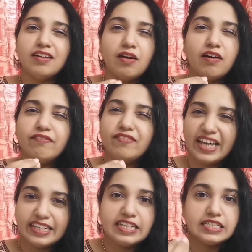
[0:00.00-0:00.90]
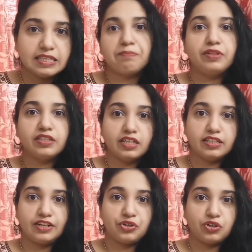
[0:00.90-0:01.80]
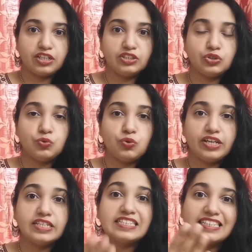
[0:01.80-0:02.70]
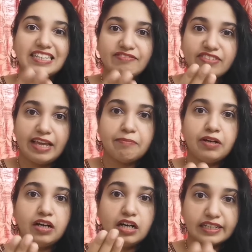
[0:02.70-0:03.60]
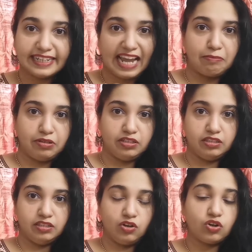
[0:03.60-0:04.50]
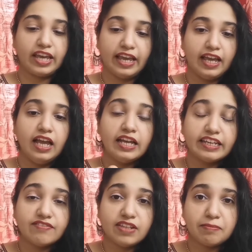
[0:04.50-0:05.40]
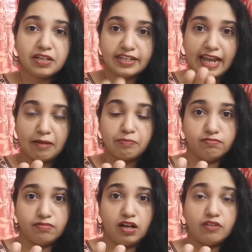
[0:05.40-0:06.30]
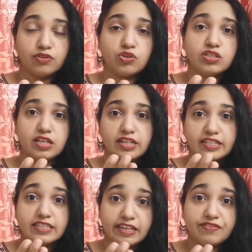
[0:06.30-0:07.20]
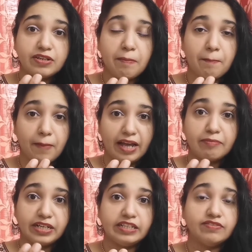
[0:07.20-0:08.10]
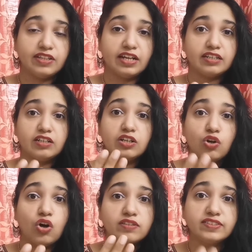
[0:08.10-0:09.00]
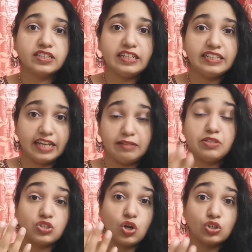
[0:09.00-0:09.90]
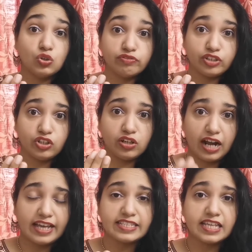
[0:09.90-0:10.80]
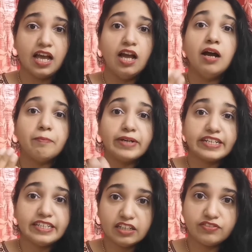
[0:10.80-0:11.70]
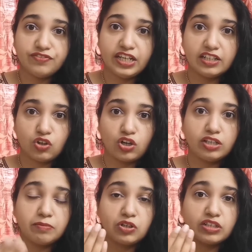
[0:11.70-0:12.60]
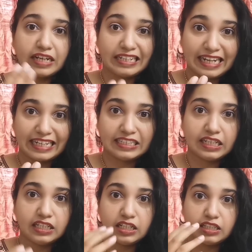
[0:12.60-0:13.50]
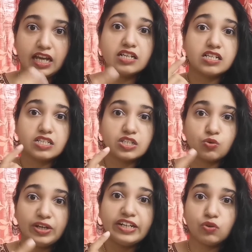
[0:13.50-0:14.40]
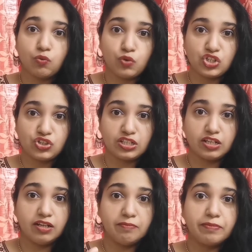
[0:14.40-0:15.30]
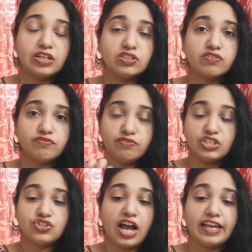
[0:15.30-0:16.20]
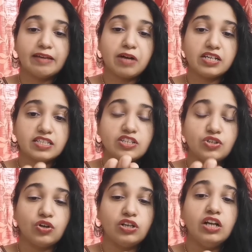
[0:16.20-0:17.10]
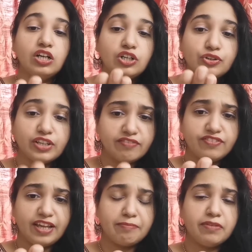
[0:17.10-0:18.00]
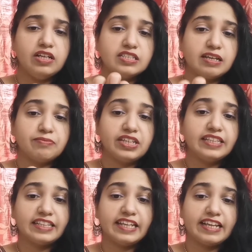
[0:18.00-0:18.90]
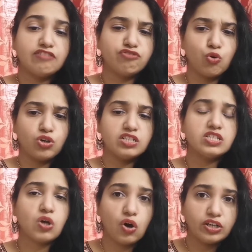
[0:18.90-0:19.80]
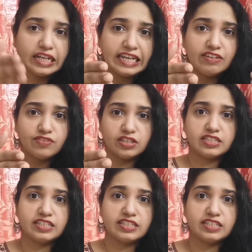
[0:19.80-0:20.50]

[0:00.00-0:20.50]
A very simple thing that you all can do is give them a tab. Okay, give them a tab. Of course, it is even my belief that a lot of screen time is not good for your eyes, but here we are talking about correcting their squint vision, because of which I am asking you all to give them something that they can focus on inwards.